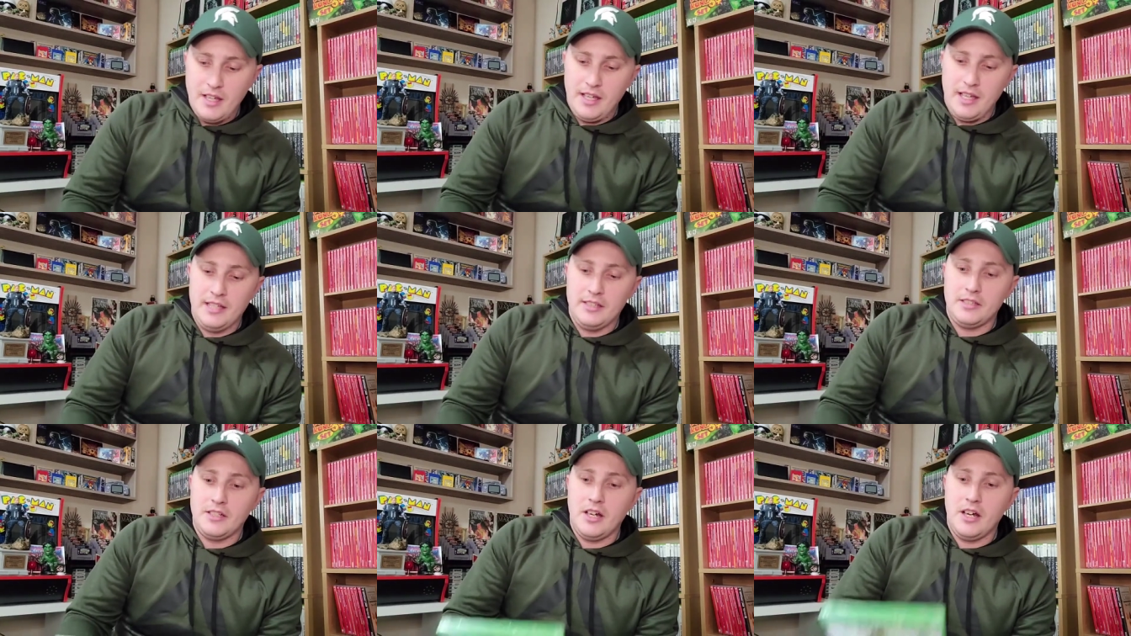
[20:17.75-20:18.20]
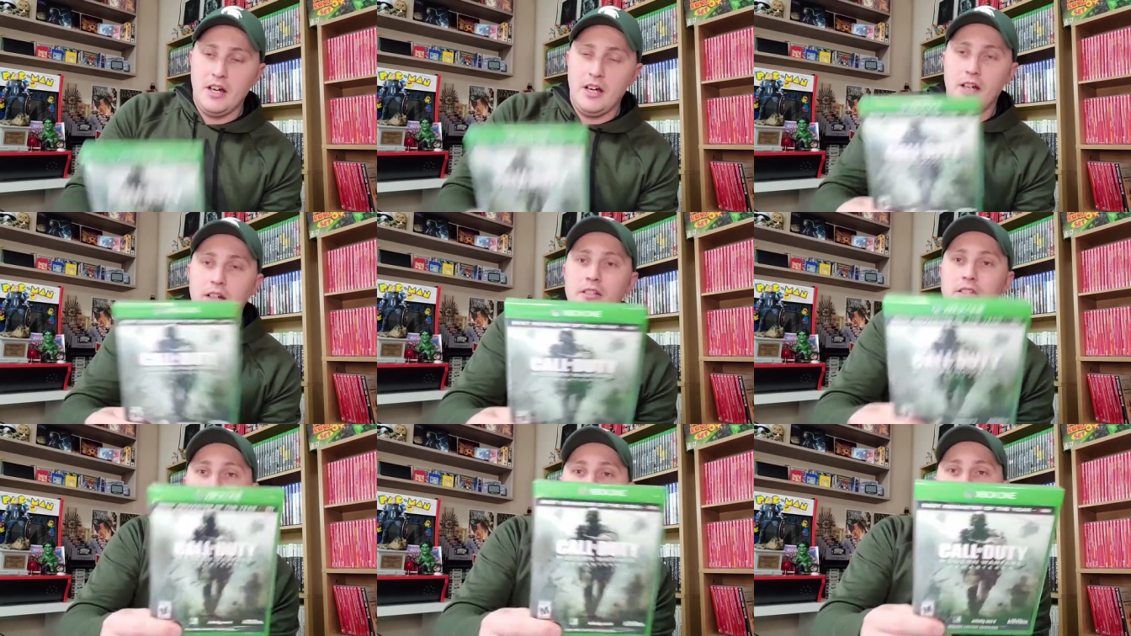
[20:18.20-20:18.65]
And
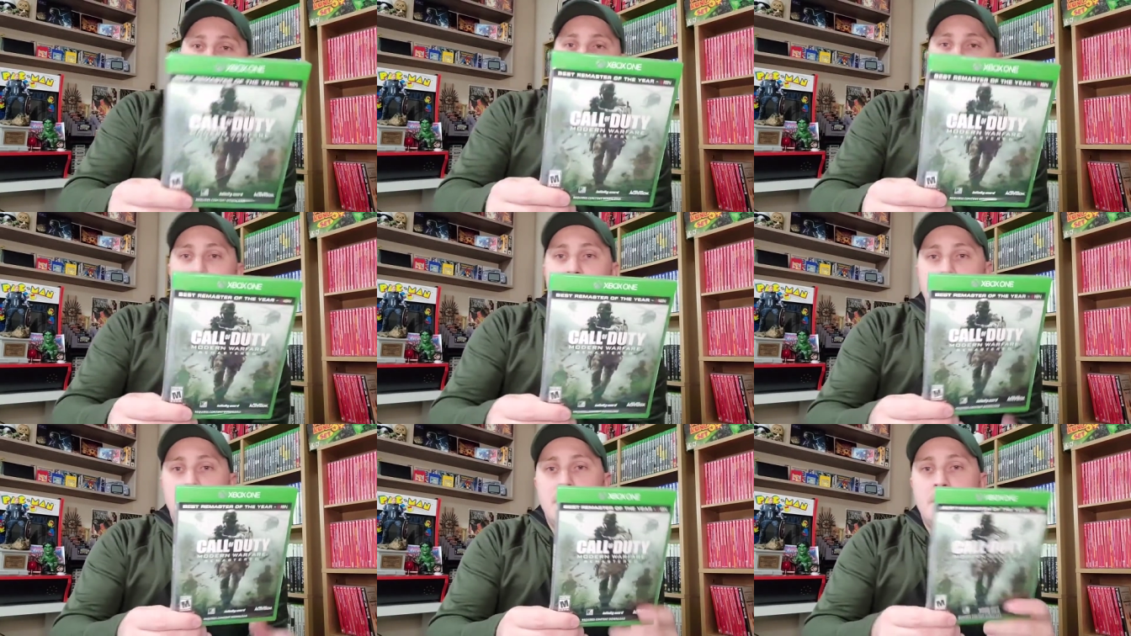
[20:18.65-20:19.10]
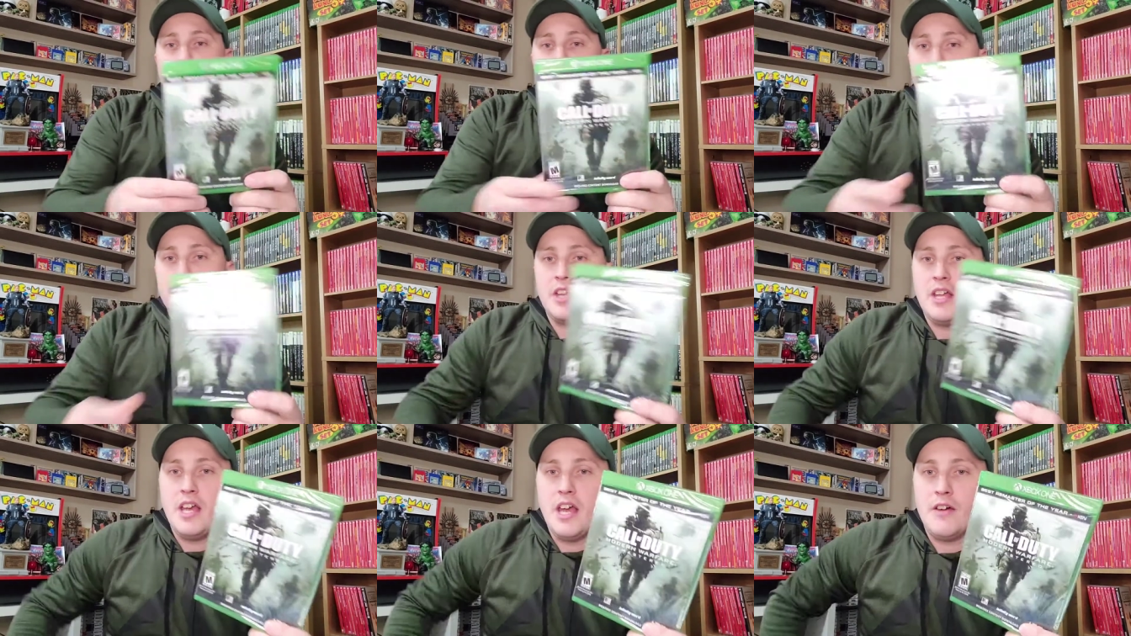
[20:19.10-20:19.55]
uh, to me,
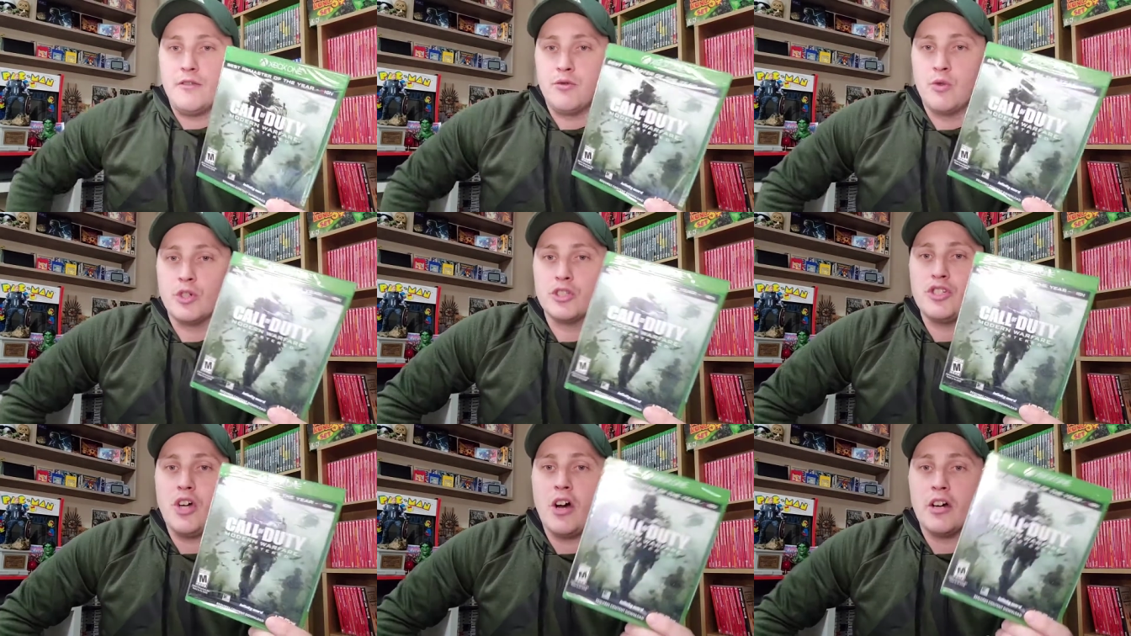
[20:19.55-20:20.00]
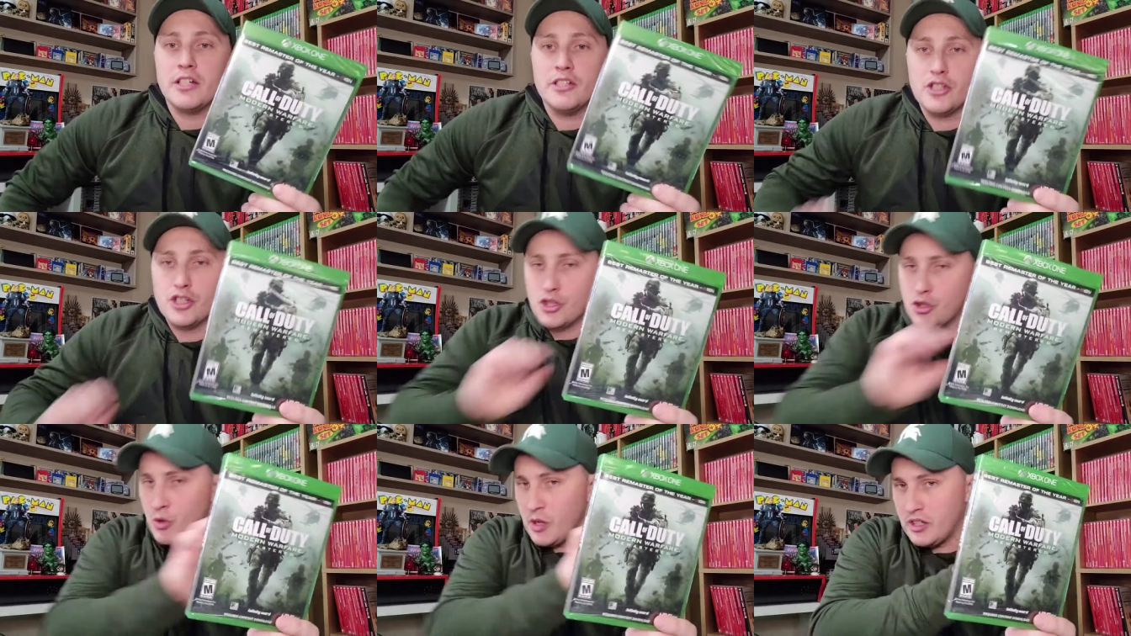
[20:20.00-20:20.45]
if we're
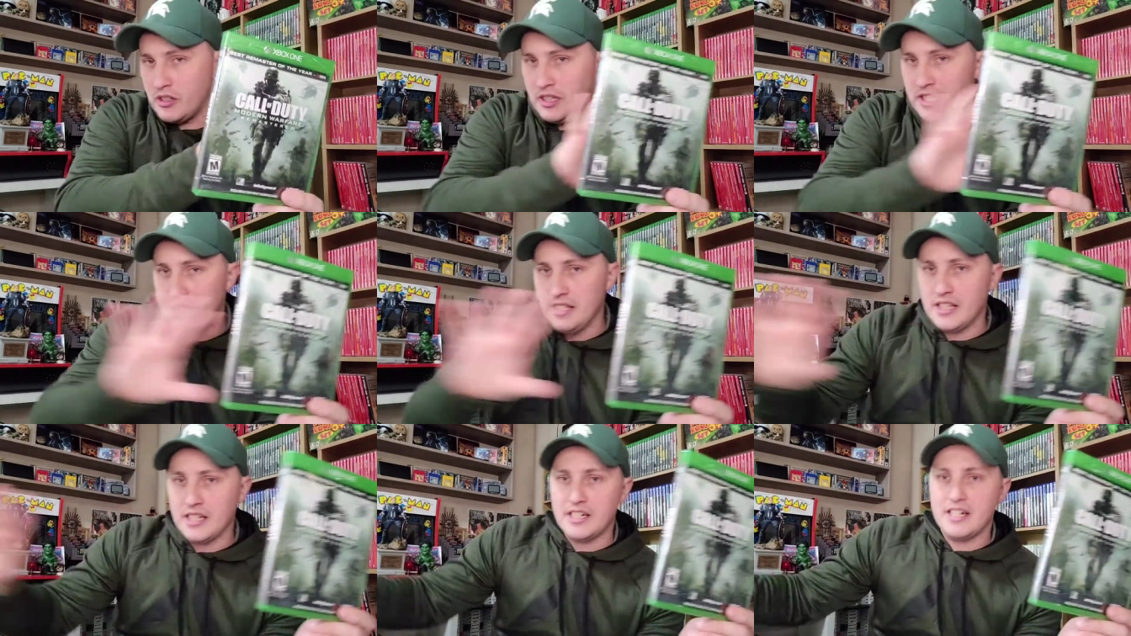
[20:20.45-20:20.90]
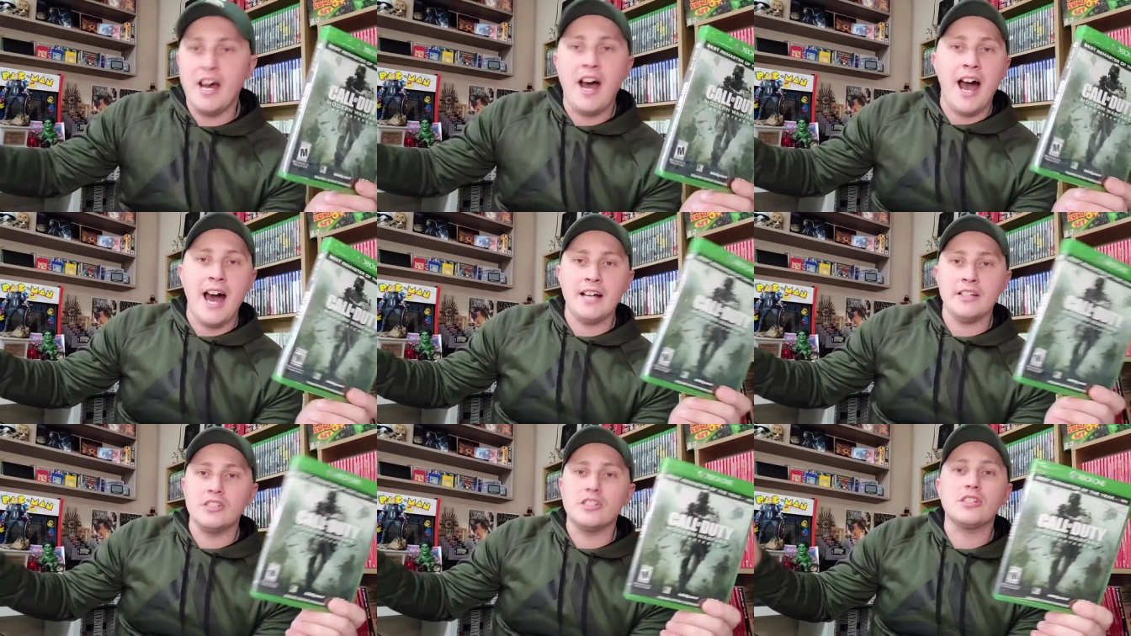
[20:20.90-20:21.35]
talking strictly the
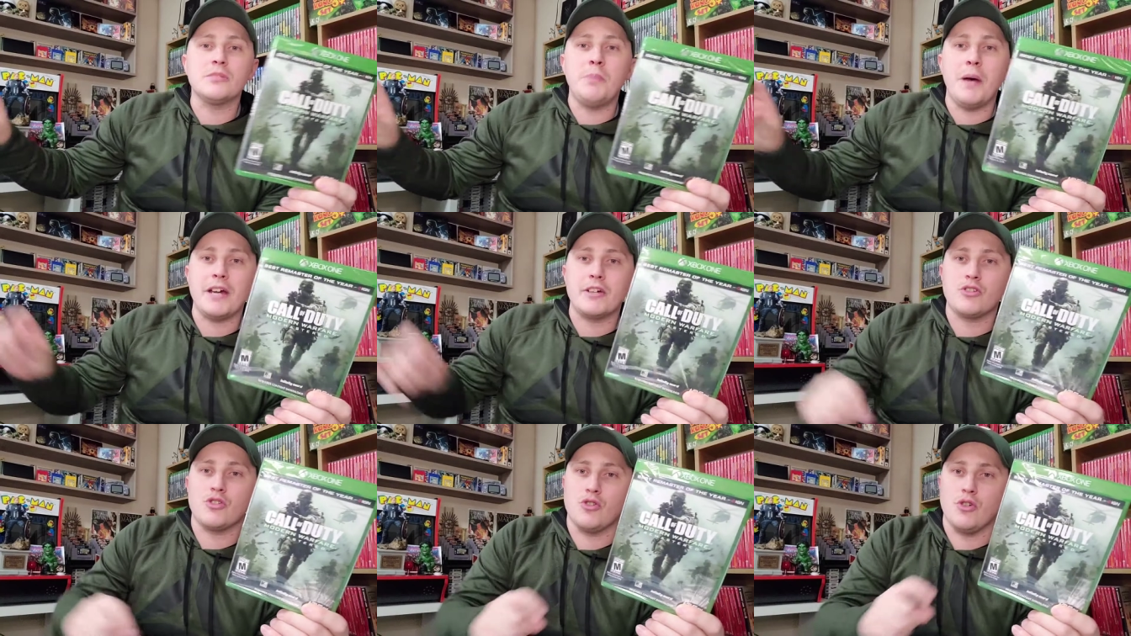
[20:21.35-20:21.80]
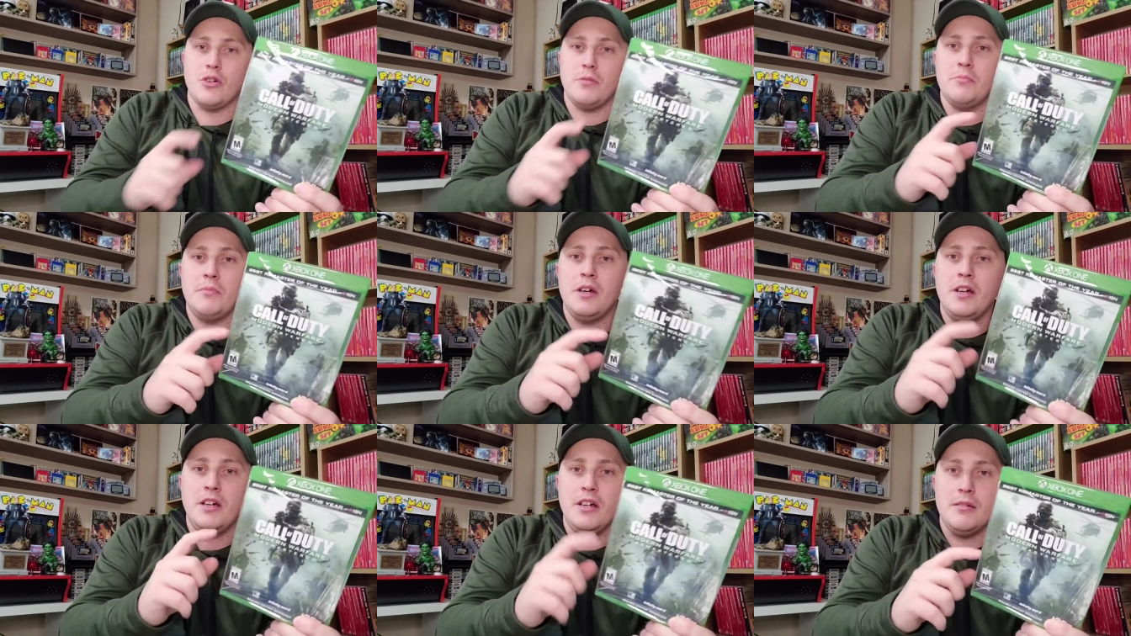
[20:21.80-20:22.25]
COD
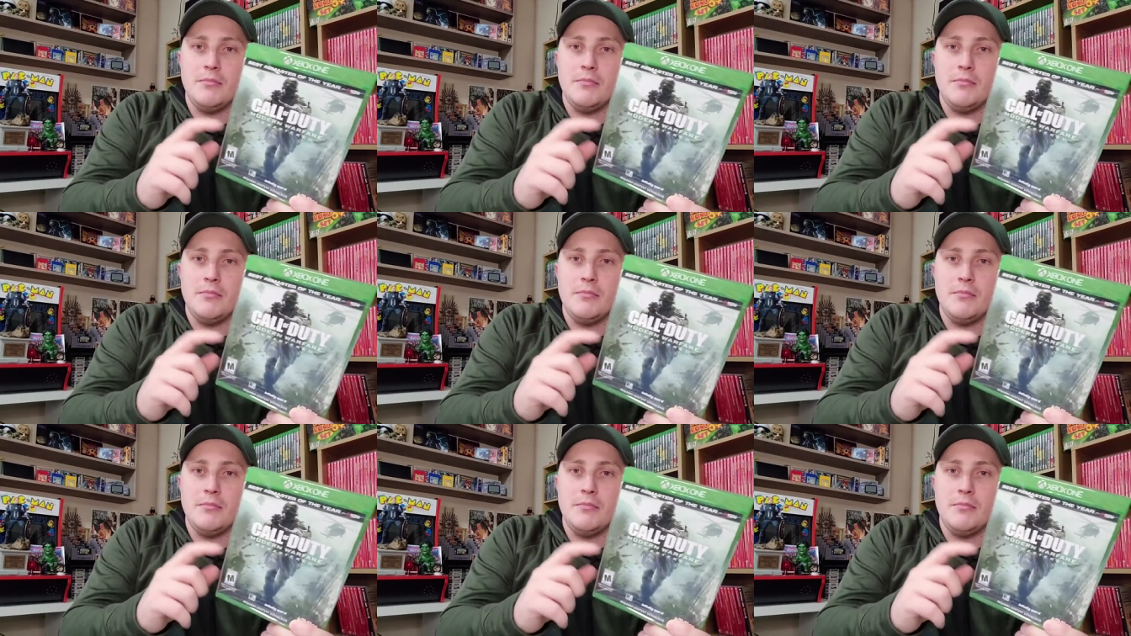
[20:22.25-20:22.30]
spectrum,